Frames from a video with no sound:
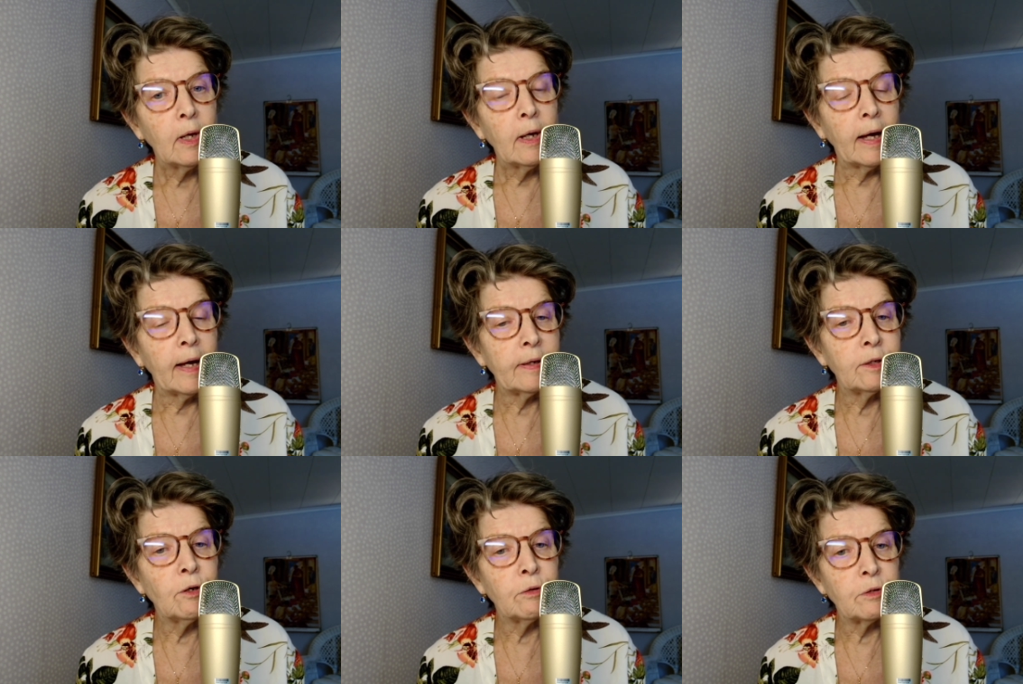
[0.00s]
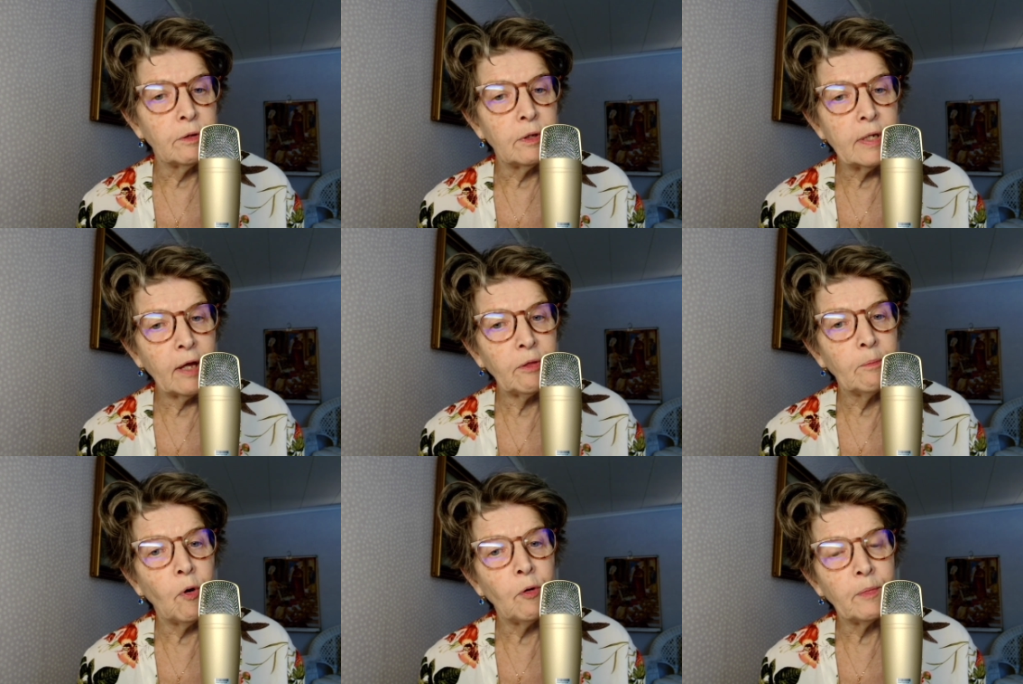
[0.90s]
and go to the death
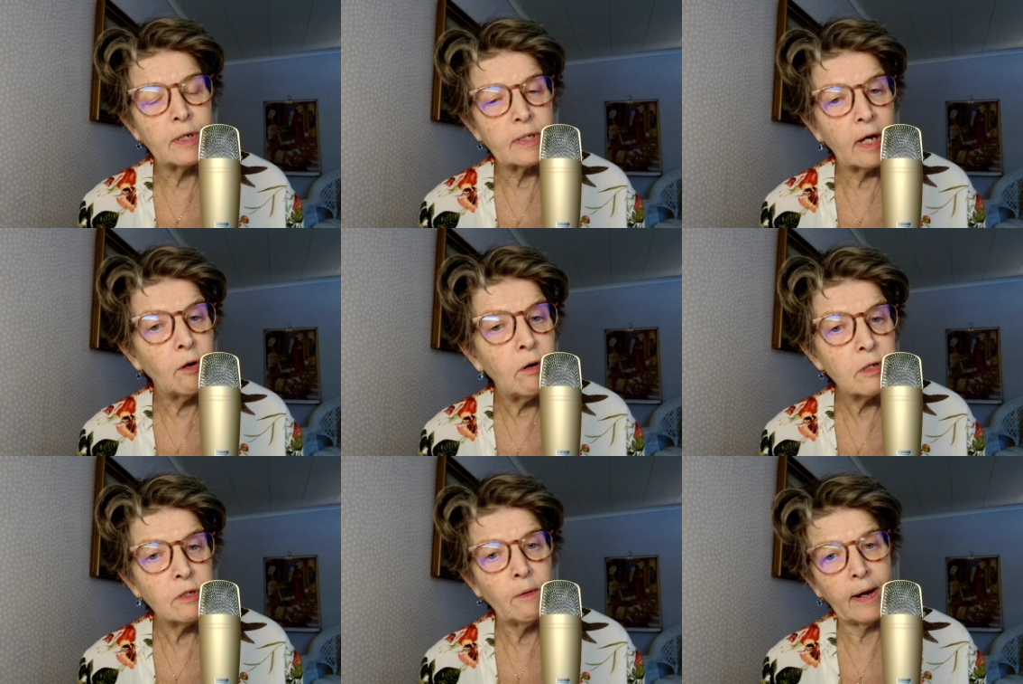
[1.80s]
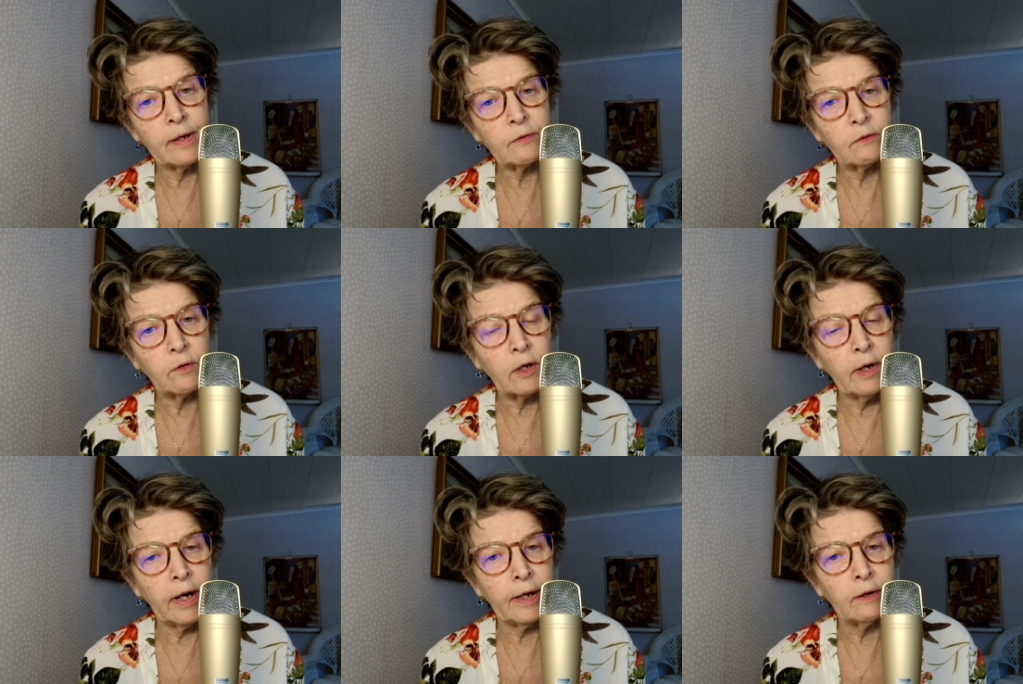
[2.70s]
moment, I also ask the
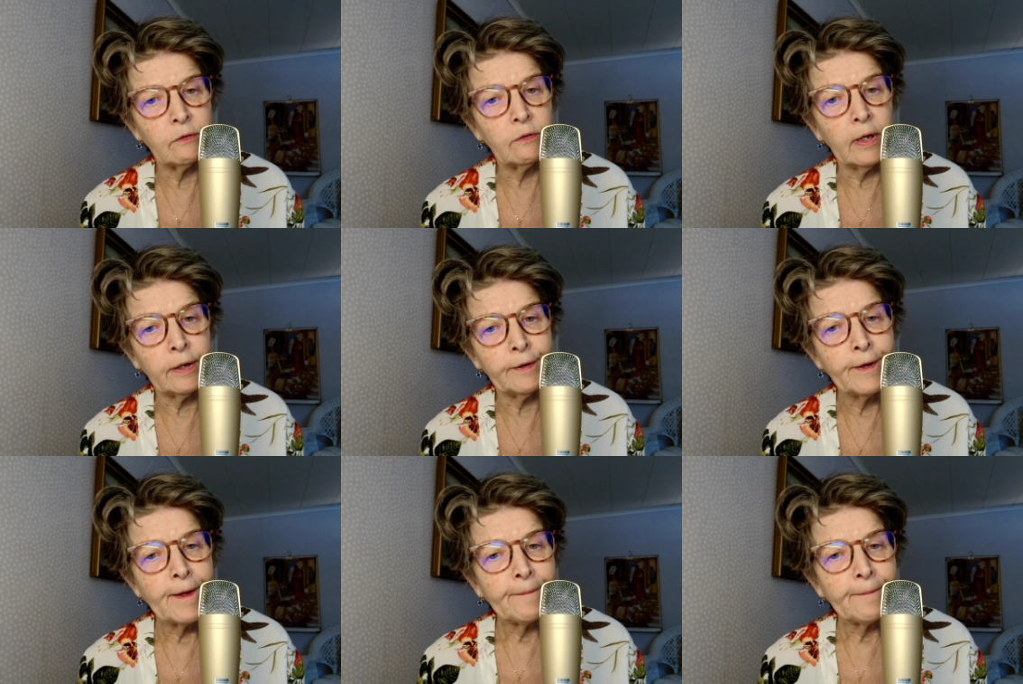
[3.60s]
client then,